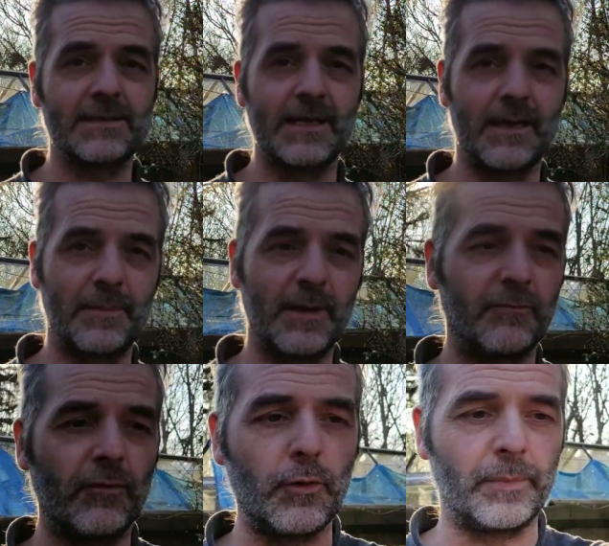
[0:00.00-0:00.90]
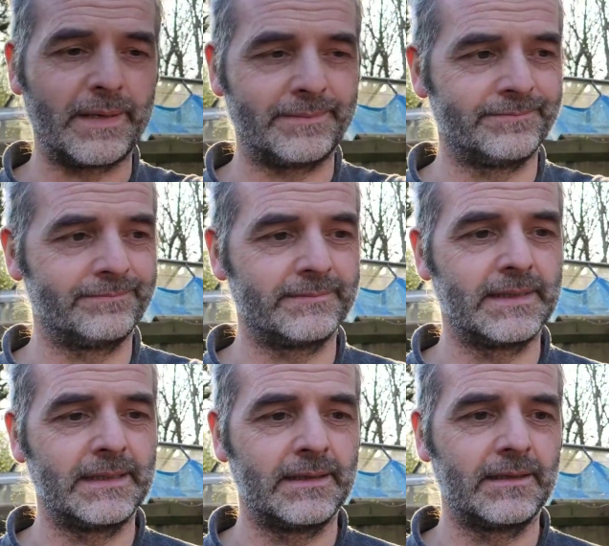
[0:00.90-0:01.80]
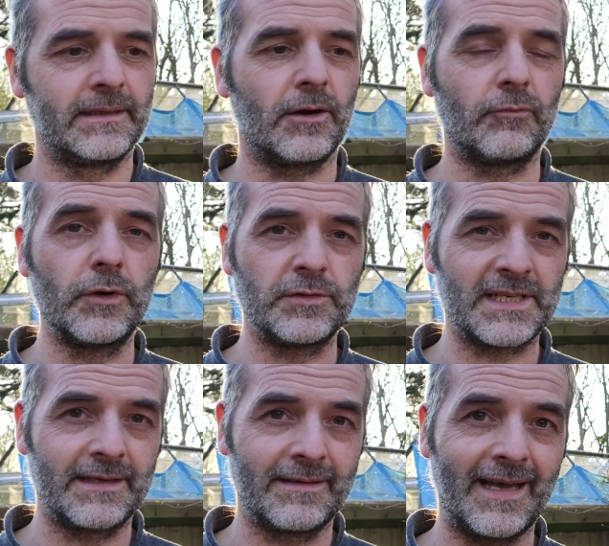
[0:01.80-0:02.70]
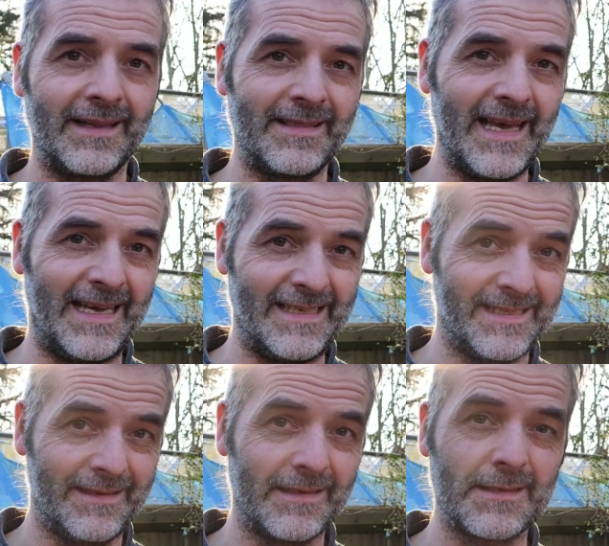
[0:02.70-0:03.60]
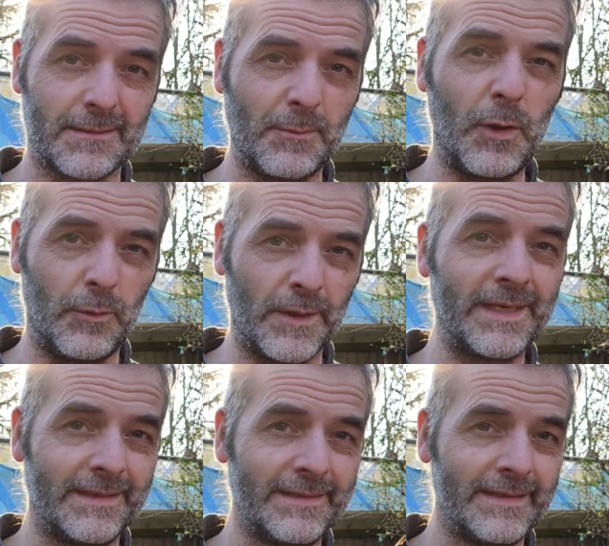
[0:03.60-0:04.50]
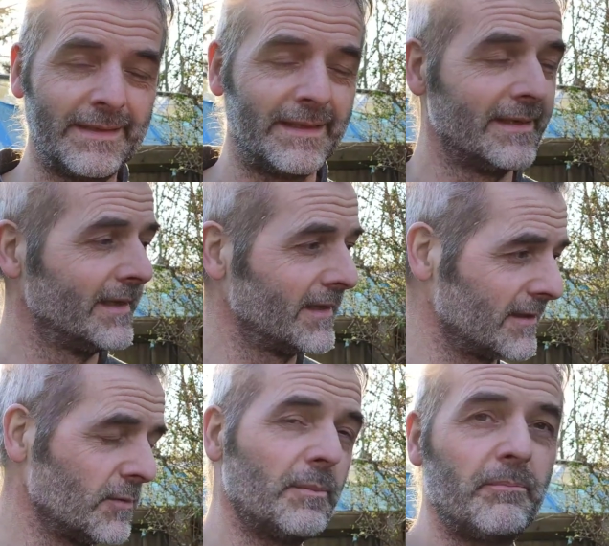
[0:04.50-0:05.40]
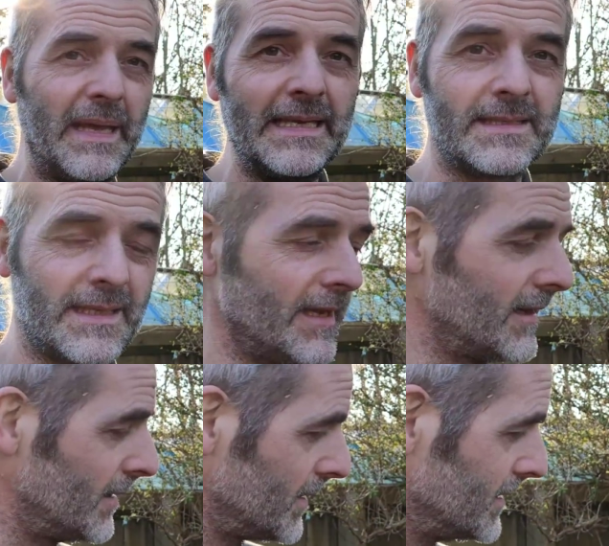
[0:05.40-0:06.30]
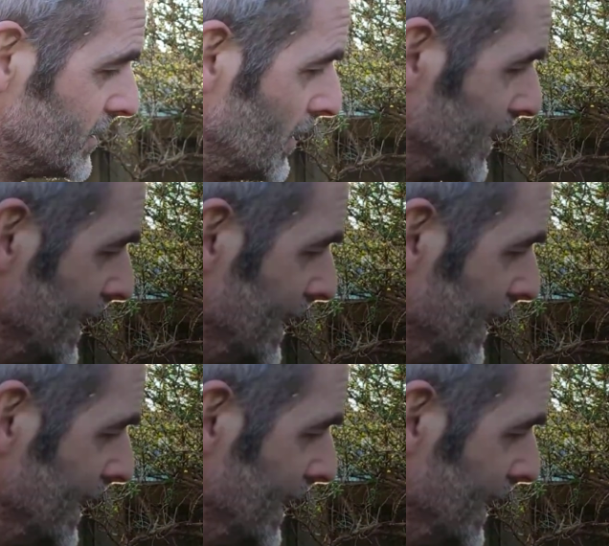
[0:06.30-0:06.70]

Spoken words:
looks like a bit of rope, not root, and that is a small one. There's one beast in there that I'm going to show you